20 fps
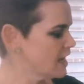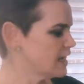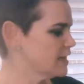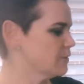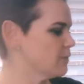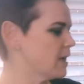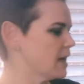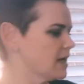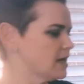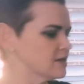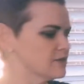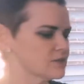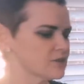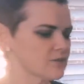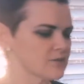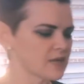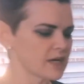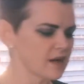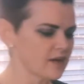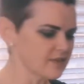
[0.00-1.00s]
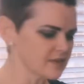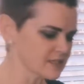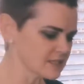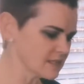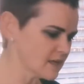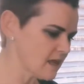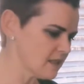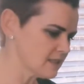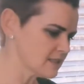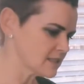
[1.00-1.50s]
Anyway, and so then on the
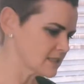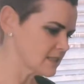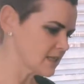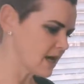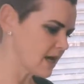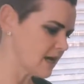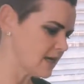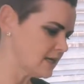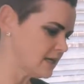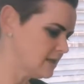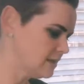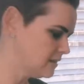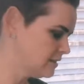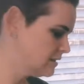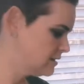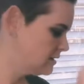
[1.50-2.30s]
solid side